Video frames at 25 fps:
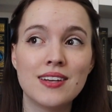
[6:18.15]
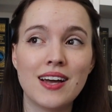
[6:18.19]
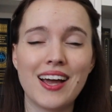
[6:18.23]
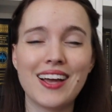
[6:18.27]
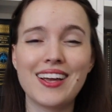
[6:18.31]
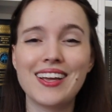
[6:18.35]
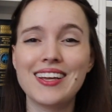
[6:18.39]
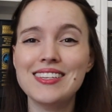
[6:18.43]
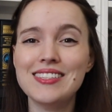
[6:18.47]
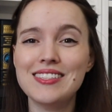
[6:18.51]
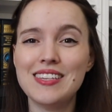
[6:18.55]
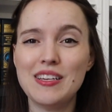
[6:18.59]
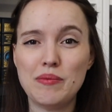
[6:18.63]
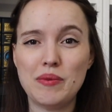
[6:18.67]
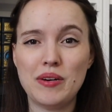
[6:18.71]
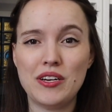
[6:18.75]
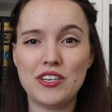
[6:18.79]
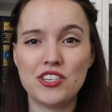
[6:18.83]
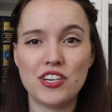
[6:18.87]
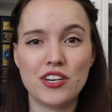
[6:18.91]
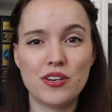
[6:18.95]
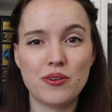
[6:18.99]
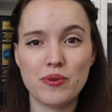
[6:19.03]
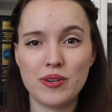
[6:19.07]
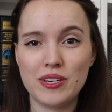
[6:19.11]
i can't say
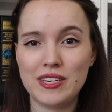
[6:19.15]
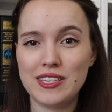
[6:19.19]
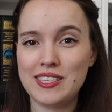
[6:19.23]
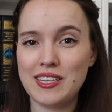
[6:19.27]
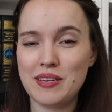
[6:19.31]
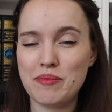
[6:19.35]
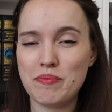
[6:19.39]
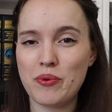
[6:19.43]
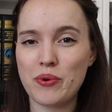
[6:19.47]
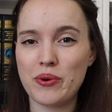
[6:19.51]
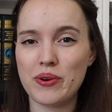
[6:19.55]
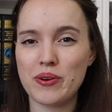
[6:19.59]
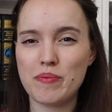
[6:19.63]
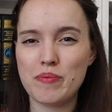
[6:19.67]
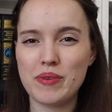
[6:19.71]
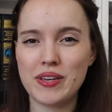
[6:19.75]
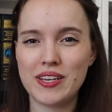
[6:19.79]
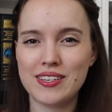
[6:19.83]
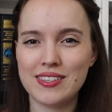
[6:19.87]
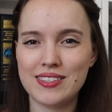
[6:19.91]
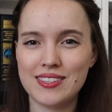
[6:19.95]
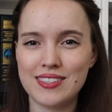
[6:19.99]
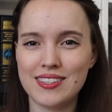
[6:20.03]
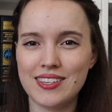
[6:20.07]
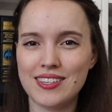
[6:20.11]
much i don't want to say more
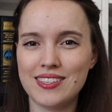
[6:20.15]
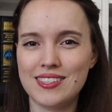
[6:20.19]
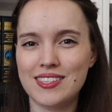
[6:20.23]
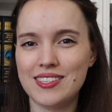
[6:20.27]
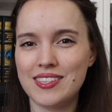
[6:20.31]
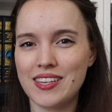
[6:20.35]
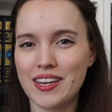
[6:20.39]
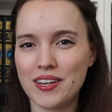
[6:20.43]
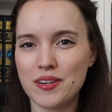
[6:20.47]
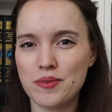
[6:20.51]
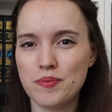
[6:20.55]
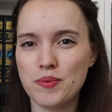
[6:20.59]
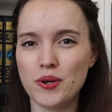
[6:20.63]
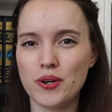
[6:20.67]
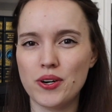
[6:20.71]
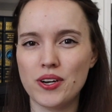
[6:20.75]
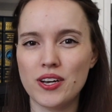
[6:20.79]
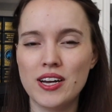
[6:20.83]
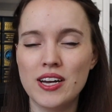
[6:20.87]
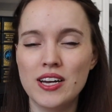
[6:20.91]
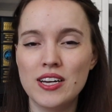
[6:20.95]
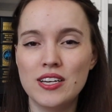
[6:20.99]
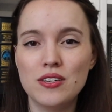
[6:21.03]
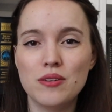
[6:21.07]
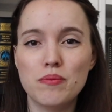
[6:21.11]
because it's a second book
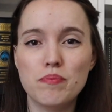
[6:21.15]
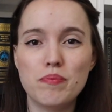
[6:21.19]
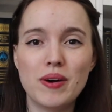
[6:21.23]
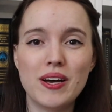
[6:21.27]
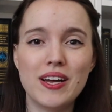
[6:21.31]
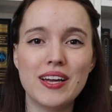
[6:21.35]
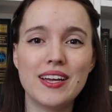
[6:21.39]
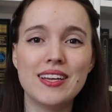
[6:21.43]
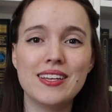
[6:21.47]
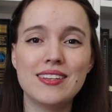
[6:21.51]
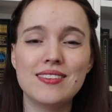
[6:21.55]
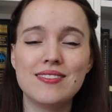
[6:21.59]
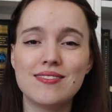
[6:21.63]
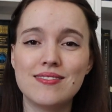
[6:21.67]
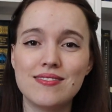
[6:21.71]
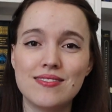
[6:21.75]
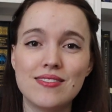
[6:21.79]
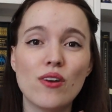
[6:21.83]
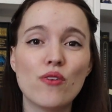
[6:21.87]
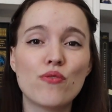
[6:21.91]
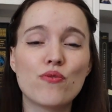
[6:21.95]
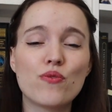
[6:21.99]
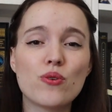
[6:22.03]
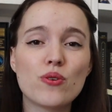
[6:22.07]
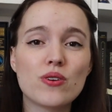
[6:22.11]
but it
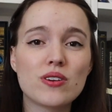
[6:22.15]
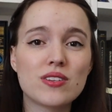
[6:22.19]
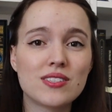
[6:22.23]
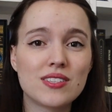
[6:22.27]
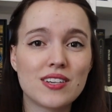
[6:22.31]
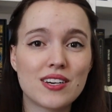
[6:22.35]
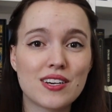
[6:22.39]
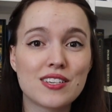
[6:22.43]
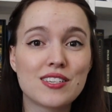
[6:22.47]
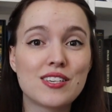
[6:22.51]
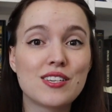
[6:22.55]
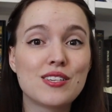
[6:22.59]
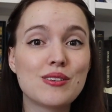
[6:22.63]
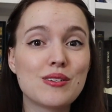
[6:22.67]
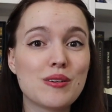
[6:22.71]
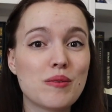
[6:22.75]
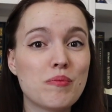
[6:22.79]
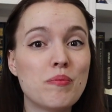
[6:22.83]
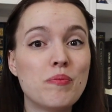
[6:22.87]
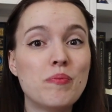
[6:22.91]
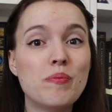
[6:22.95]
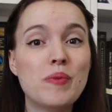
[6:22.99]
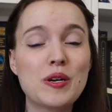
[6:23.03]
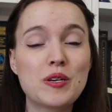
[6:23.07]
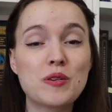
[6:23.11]
of course there's
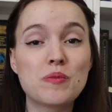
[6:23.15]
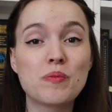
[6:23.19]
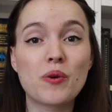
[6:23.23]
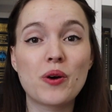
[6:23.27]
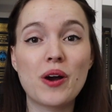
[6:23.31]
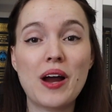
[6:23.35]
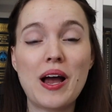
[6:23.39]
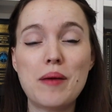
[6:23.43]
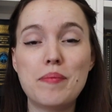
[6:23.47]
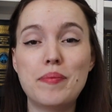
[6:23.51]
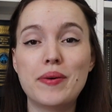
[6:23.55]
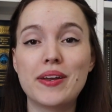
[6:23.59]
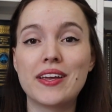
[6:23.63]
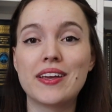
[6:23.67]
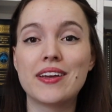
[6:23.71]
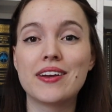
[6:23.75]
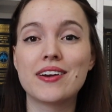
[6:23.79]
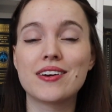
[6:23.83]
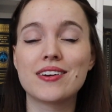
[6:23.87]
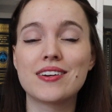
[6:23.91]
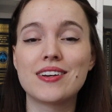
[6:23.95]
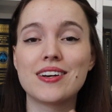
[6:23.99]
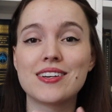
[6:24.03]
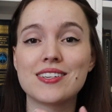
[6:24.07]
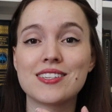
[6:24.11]
much more happening
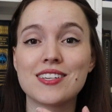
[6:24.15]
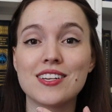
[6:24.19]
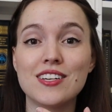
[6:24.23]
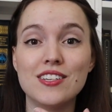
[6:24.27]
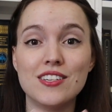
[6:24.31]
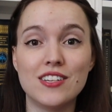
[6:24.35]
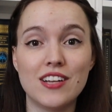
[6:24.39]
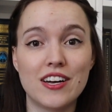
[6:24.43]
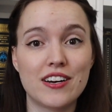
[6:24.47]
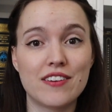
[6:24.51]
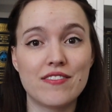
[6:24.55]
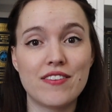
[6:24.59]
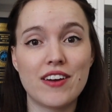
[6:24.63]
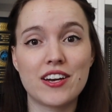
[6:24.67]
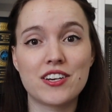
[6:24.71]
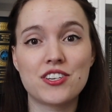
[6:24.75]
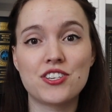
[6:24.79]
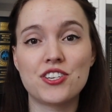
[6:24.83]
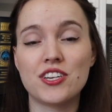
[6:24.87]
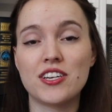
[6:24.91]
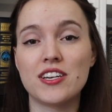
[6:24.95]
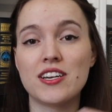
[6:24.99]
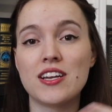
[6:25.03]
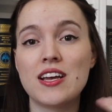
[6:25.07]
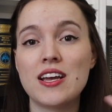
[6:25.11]
here there's a lot of
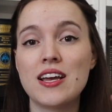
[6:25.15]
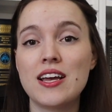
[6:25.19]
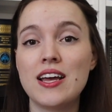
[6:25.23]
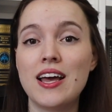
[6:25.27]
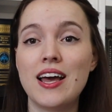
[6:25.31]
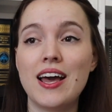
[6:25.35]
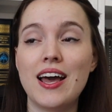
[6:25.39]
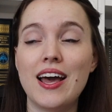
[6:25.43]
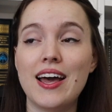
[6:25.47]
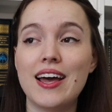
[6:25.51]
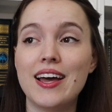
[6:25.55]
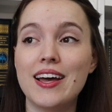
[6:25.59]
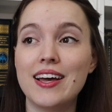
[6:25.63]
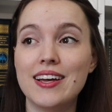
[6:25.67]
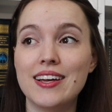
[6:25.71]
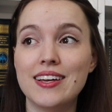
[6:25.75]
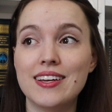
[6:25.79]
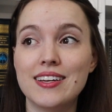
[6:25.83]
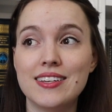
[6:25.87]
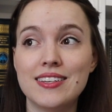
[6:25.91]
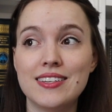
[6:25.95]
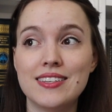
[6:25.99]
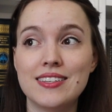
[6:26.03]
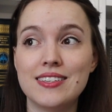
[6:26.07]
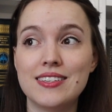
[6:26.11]
action
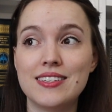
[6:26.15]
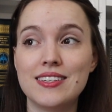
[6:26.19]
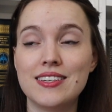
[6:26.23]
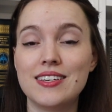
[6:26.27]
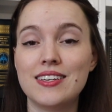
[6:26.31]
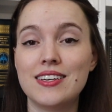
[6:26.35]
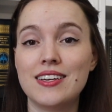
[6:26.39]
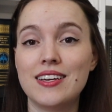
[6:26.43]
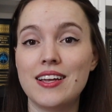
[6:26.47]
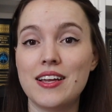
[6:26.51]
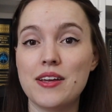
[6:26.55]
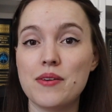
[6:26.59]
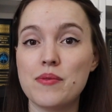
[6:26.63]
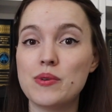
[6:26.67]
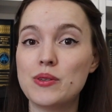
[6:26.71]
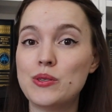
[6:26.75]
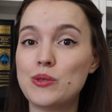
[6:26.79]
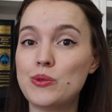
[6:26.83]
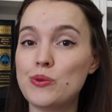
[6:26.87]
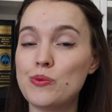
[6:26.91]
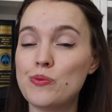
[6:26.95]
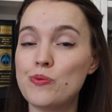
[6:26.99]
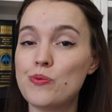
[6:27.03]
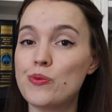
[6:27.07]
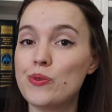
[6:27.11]
and it
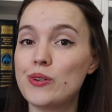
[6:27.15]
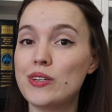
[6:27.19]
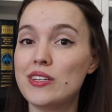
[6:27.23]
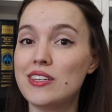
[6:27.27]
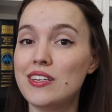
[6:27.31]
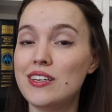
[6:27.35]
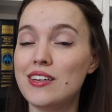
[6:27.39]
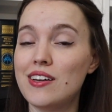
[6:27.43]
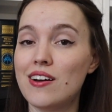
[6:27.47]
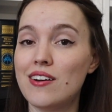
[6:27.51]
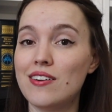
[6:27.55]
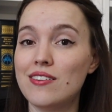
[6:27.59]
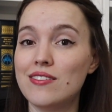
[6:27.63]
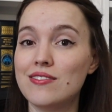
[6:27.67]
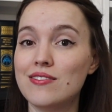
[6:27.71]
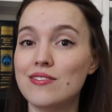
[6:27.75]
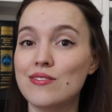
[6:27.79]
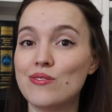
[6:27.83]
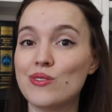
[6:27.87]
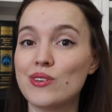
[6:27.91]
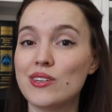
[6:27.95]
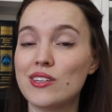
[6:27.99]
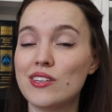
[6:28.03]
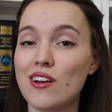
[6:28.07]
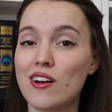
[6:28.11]
was really
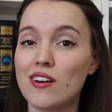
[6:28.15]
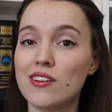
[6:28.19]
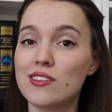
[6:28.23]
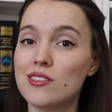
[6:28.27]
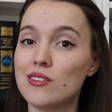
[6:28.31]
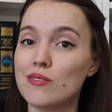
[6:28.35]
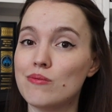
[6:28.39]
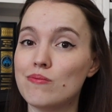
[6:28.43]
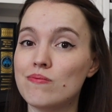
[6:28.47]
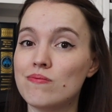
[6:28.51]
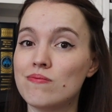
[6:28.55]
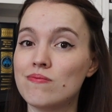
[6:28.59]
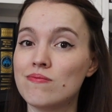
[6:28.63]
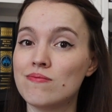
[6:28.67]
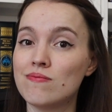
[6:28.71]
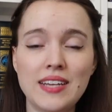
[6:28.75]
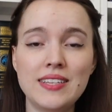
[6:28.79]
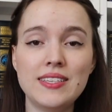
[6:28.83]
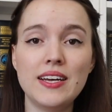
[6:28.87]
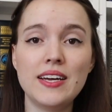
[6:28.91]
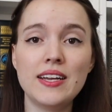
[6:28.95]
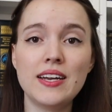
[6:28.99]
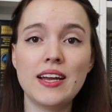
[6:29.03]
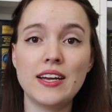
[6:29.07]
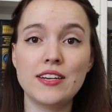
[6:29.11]
really awesome and
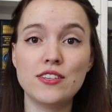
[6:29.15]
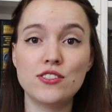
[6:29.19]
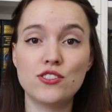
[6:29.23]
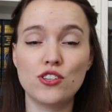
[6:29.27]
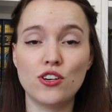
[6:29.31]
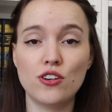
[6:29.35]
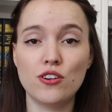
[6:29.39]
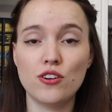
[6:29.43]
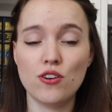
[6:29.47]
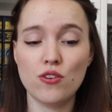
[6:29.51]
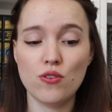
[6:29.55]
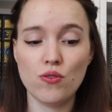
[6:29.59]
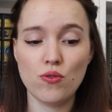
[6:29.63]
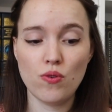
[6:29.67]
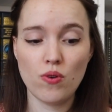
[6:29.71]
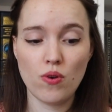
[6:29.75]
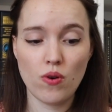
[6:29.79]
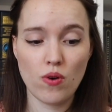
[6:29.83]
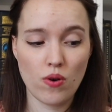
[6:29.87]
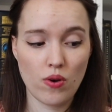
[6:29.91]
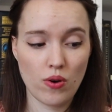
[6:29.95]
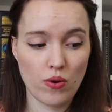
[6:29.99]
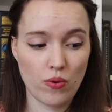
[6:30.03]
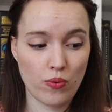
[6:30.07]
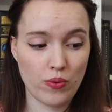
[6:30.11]
then i don't know
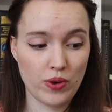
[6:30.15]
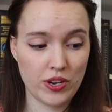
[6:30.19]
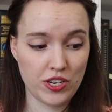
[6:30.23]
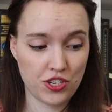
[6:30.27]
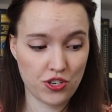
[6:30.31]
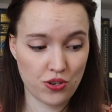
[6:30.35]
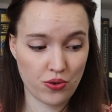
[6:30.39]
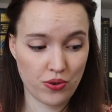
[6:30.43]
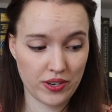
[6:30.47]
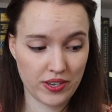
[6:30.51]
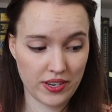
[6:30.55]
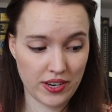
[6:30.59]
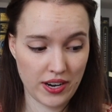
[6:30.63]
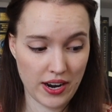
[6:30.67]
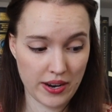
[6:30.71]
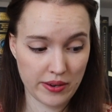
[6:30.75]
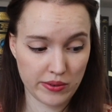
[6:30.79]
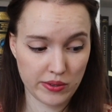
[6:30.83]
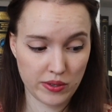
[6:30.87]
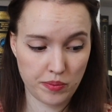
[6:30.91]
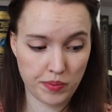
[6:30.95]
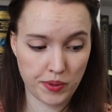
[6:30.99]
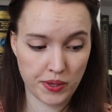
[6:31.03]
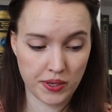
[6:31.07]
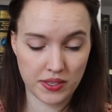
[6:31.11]
which order i
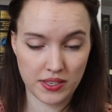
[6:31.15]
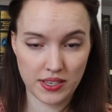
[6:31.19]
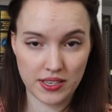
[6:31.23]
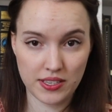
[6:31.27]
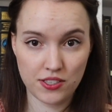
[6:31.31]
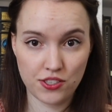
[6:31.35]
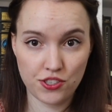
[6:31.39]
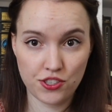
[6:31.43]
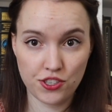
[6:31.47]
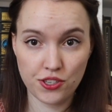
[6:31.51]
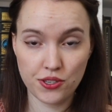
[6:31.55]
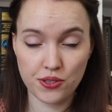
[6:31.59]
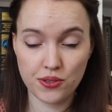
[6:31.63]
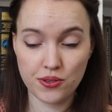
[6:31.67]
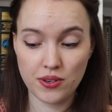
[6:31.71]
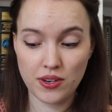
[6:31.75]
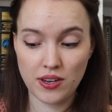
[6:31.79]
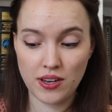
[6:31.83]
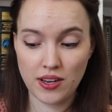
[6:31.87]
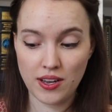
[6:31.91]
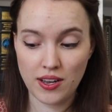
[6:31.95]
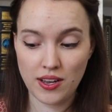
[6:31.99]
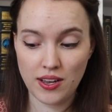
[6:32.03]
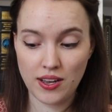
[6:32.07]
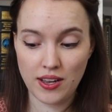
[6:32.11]
would put this to
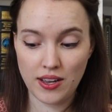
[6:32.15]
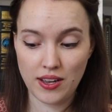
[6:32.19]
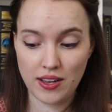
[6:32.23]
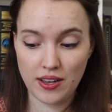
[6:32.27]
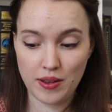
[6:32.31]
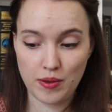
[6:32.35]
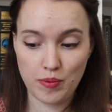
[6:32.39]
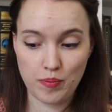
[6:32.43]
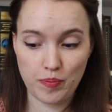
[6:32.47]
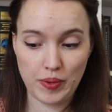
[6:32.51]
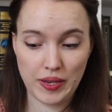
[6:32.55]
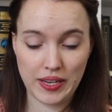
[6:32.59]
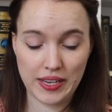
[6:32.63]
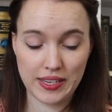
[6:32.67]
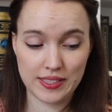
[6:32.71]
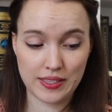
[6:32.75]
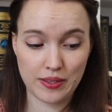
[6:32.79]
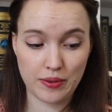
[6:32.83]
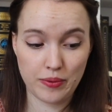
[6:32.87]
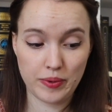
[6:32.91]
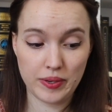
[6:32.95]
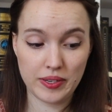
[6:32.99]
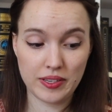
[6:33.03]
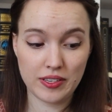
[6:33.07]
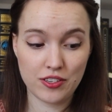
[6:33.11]
because i
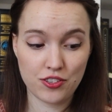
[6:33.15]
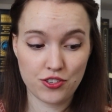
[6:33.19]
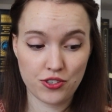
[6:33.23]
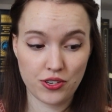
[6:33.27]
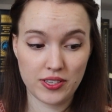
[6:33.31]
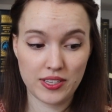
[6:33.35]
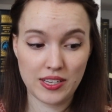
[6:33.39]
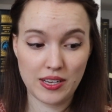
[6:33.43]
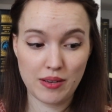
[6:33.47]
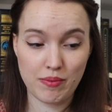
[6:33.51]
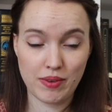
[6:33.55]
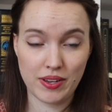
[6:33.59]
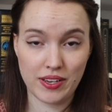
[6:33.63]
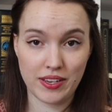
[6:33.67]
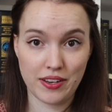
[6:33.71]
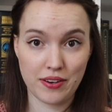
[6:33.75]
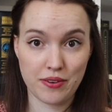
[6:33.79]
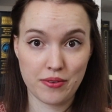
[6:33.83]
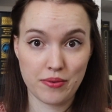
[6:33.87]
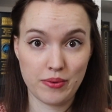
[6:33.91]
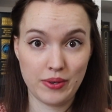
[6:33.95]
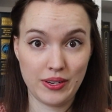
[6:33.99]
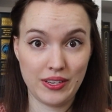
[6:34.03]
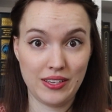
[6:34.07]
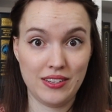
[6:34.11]
really enjoyed them and
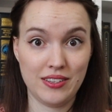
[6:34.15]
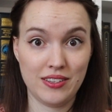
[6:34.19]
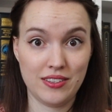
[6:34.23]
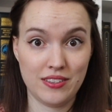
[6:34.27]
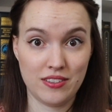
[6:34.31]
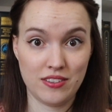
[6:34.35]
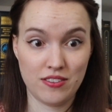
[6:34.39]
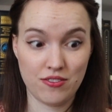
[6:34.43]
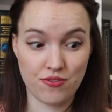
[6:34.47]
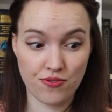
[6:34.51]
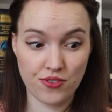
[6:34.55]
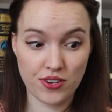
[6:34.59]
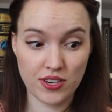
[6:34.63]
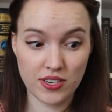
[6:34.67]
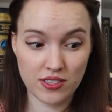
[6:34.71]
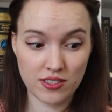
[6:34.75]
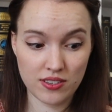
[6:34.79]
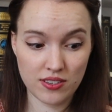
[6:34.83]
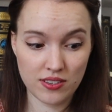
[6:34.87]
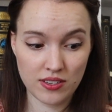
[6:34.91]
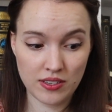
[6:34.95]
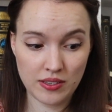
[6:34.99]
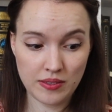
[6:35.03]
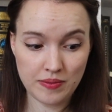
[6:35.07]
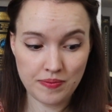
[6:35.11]
they're really different